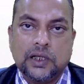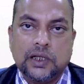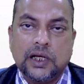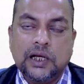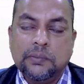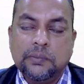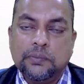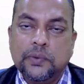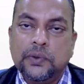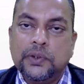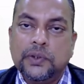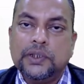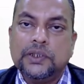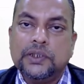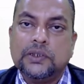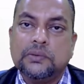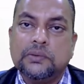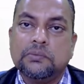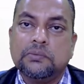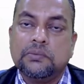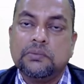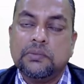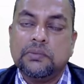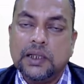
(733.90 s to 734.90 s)
Employees
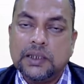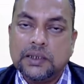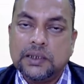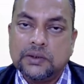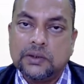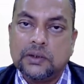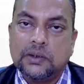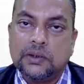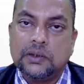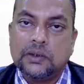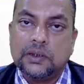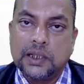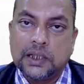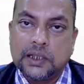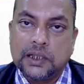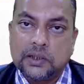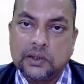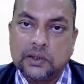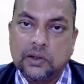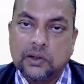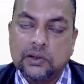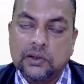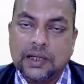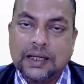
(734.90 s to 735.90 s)
must
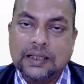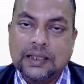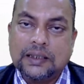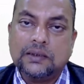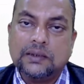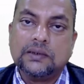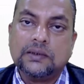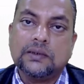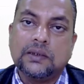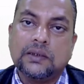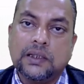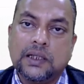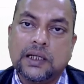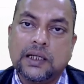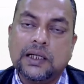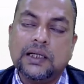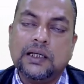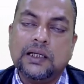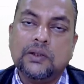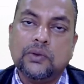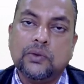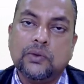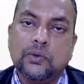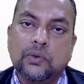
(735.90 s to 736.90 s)
recognize
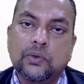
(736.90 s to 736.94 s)
their